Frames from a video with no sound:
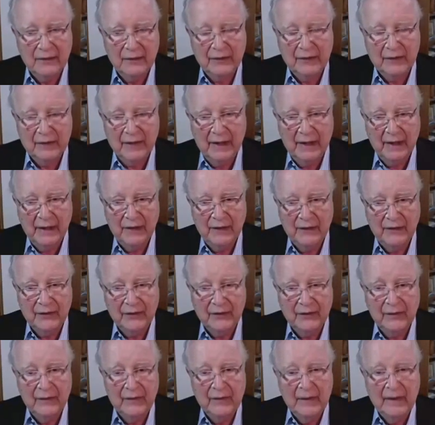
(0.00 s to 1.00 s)

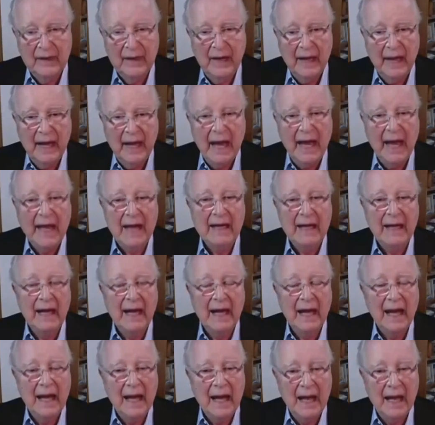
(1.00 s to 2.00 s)
States and
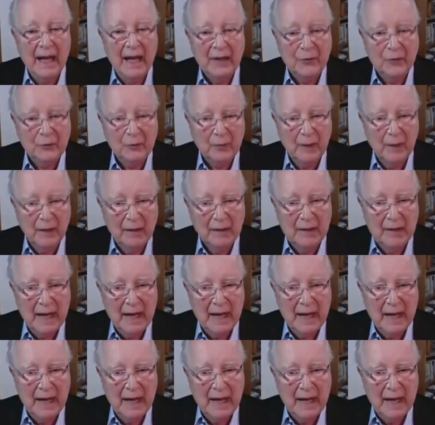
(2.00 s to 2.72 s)
as well